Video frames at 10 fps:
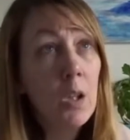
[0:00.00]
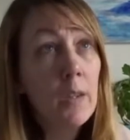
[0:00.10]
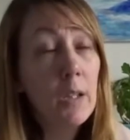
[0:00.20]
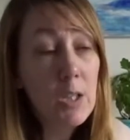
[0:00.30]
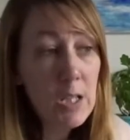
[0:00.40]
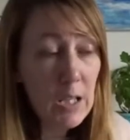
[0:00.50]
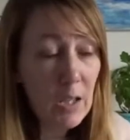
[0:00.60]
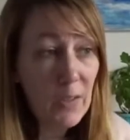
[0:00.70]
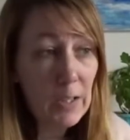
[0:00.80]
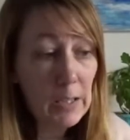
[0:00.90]
Then I didn't
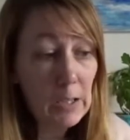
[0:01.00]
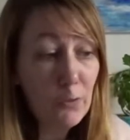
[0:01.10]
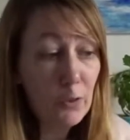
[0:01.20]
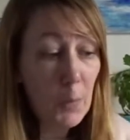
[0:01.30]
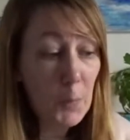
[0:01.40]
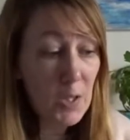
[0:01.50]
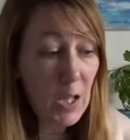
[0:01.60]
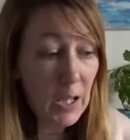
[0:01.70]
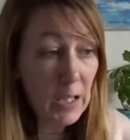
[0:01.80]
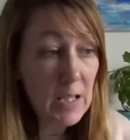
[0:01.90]
have any for a couple of
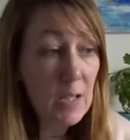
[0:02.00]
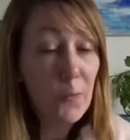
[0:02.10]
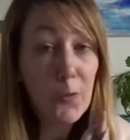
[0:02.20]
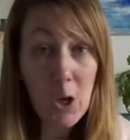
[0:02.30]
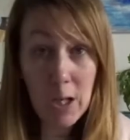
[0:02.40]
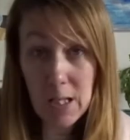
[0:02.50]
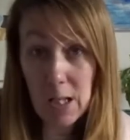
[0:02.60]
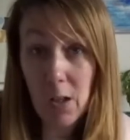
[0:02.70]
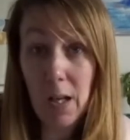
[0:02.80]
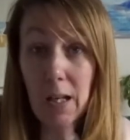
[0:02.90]
days. Then Friday
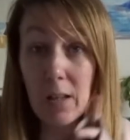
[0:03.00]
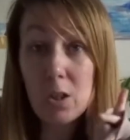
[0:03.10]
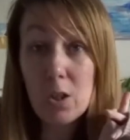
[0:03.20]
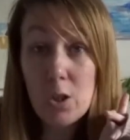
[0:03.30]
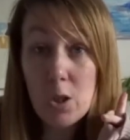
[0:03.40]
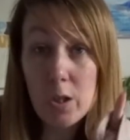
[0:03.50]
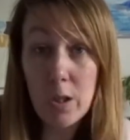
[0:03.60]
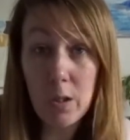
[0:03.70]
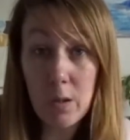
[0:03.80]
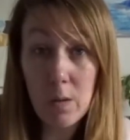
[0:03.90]
I had the
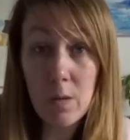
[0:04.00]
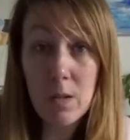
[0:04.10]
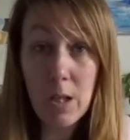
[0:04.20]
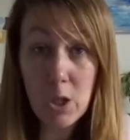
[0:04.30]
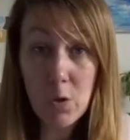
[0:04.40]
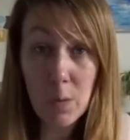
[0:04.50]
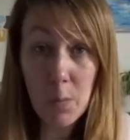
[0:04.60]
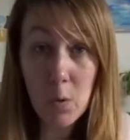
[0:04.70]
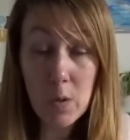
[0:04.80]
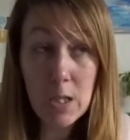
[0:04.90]
2 stationery
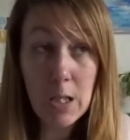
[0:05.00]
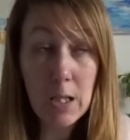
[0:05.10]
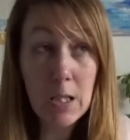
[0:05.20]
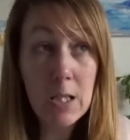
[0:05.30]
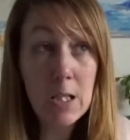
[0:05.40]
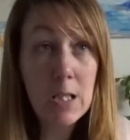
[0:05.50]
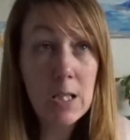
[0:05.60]
boxes.